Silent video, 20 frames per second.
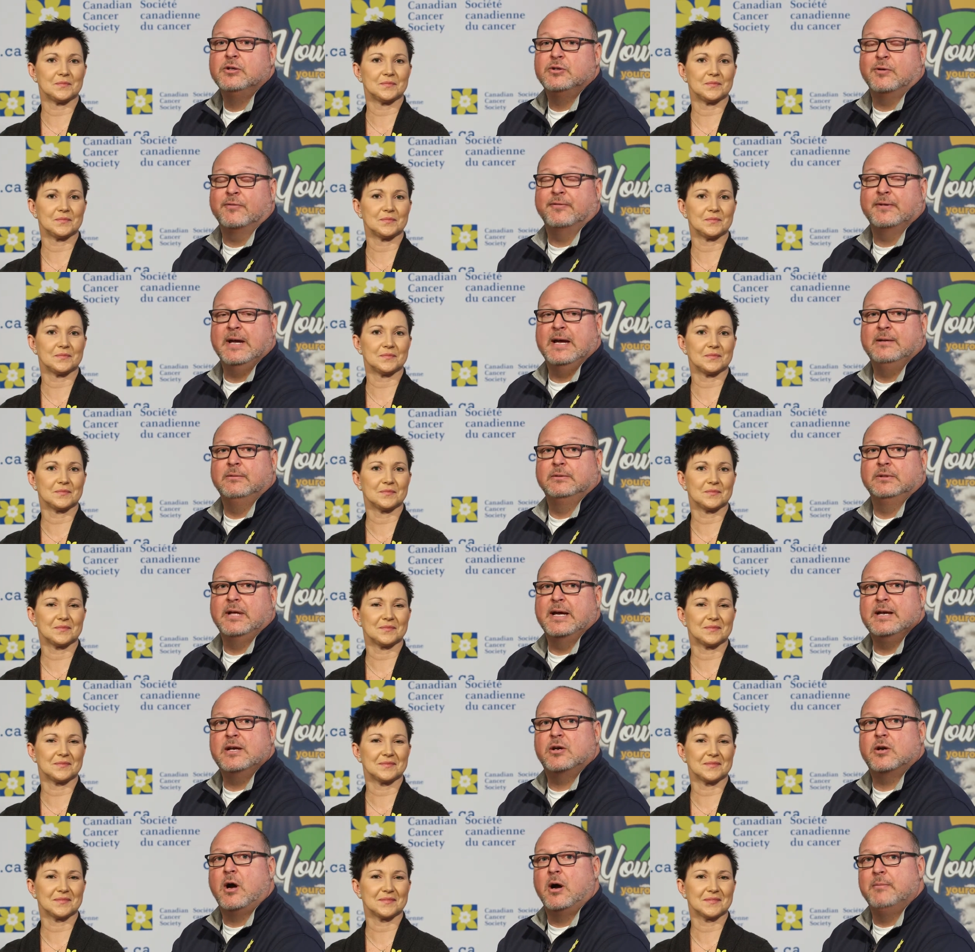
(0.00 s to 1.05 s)
Speaker 1: Don't forget,
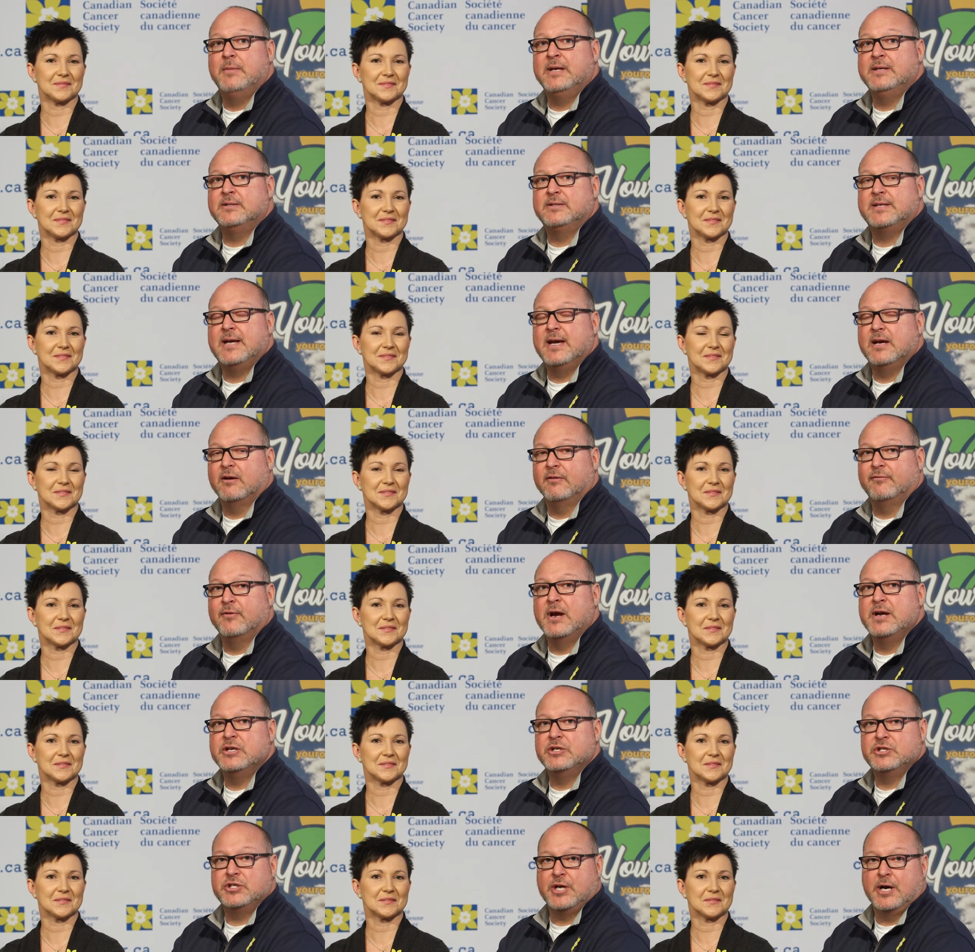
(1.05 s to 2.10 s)
like, comment, tag a
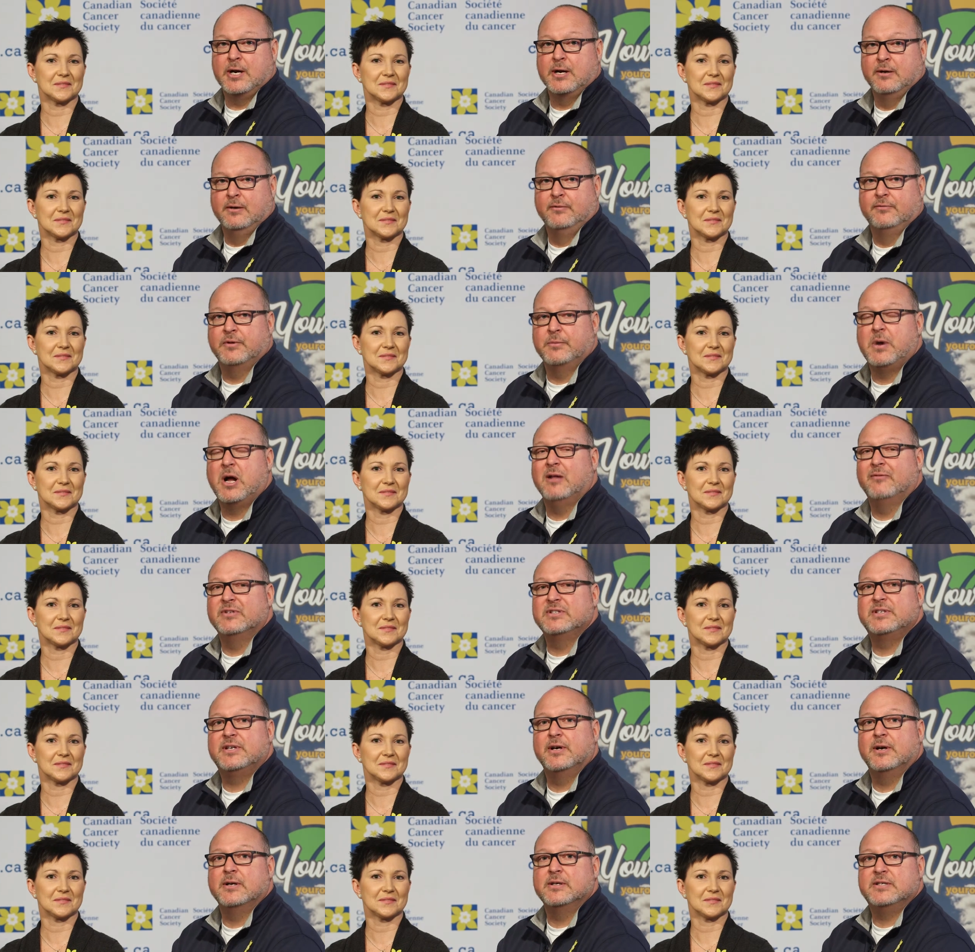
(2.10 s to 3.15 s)
friend, and share. From all of
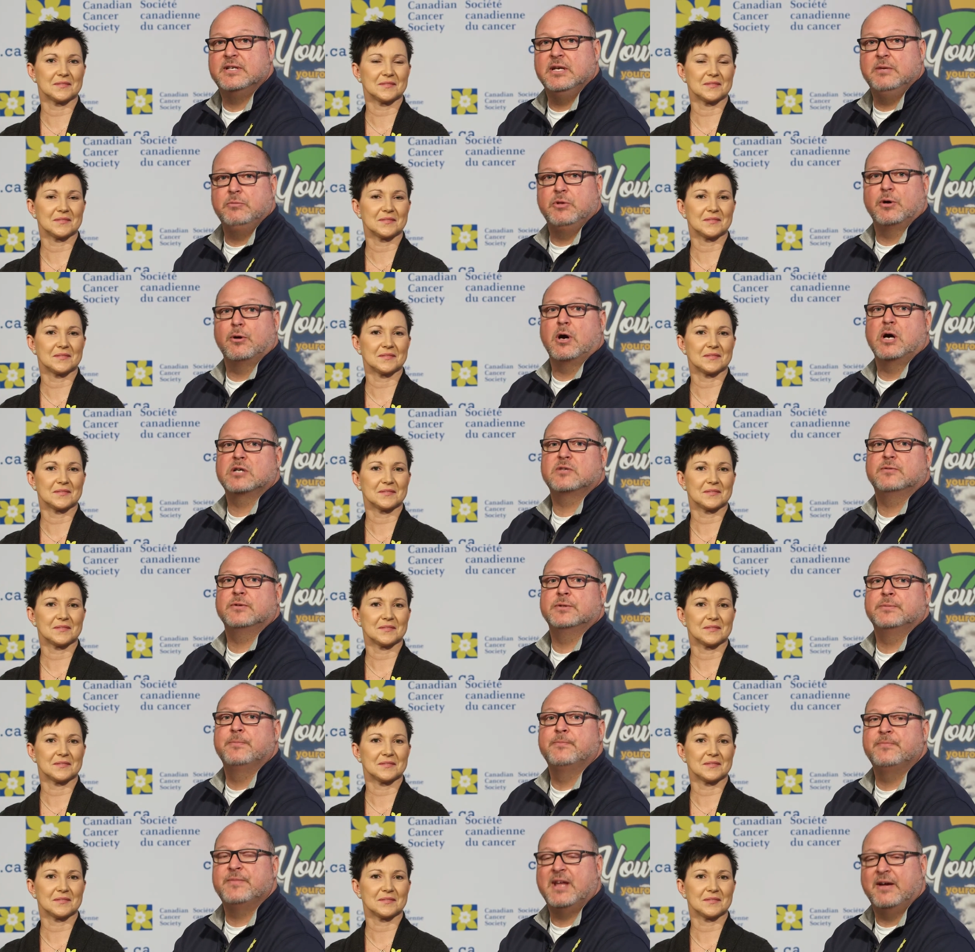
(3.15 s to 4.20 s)
us here at Team Your
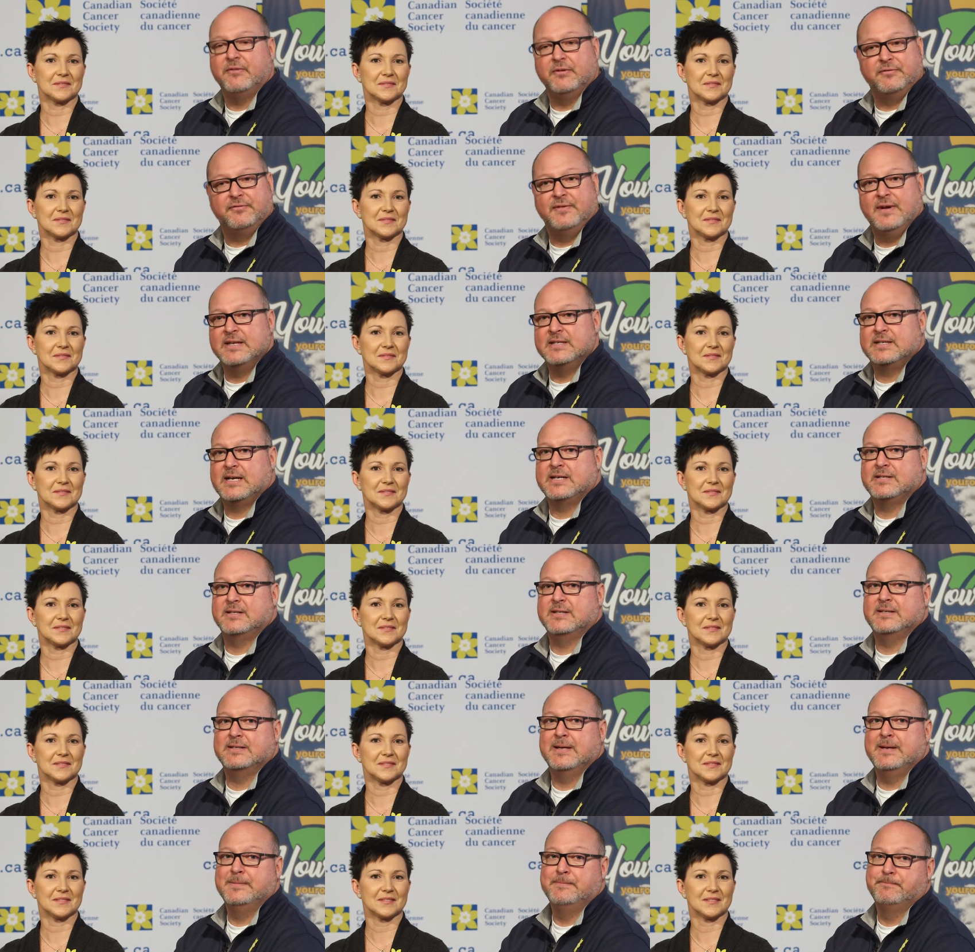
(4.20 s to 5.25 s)
Oxford, have a
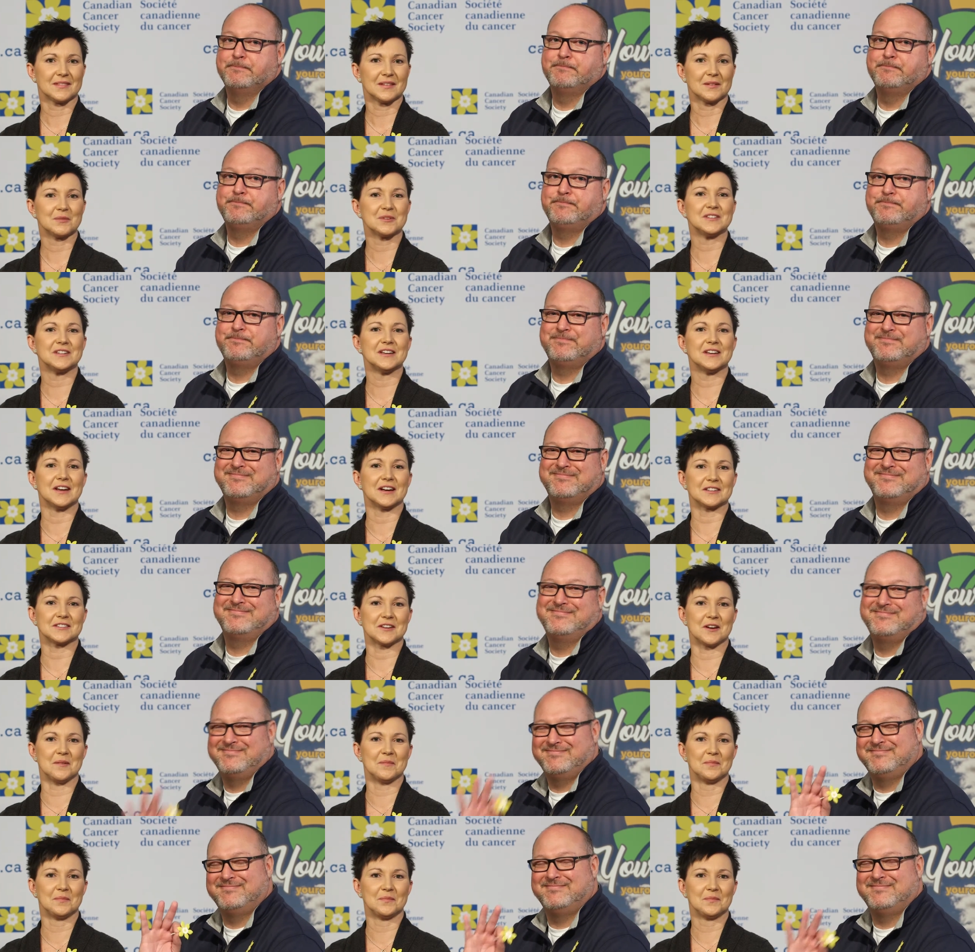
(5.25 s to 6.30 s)
fantastic day.
Speaker 2: We'll see you next
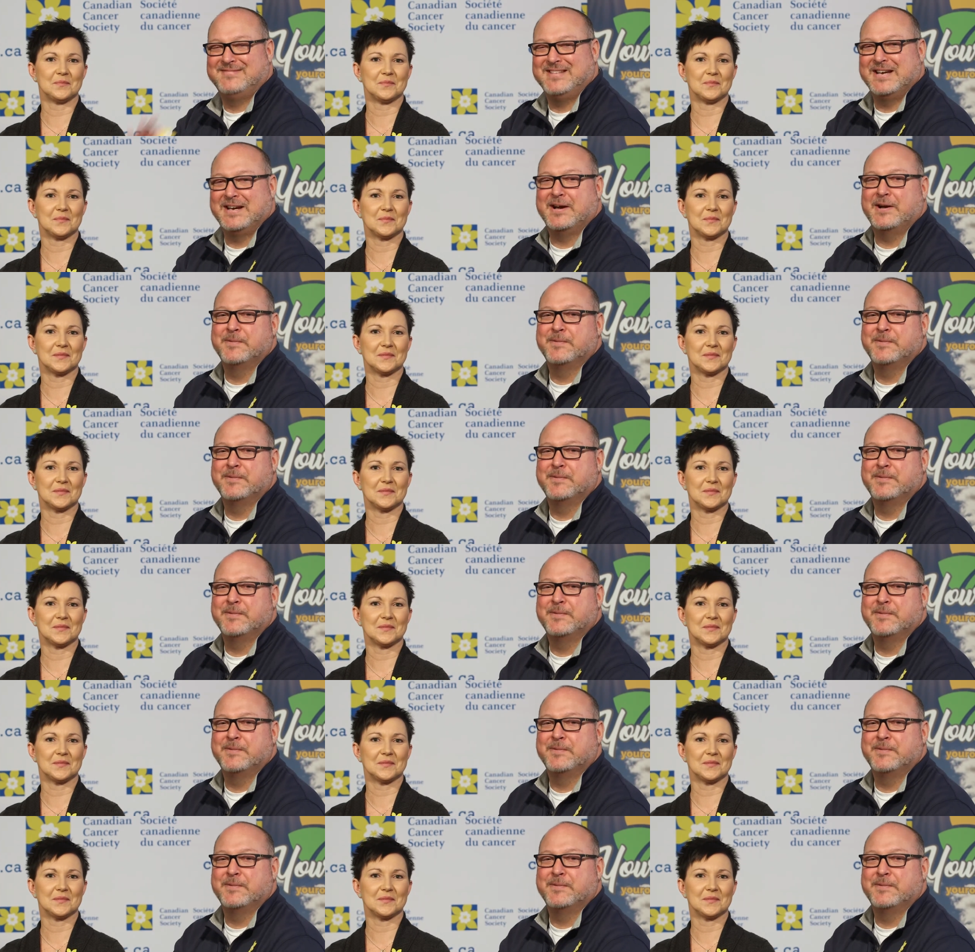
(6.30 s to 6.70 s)
time.
Speaker 1: Take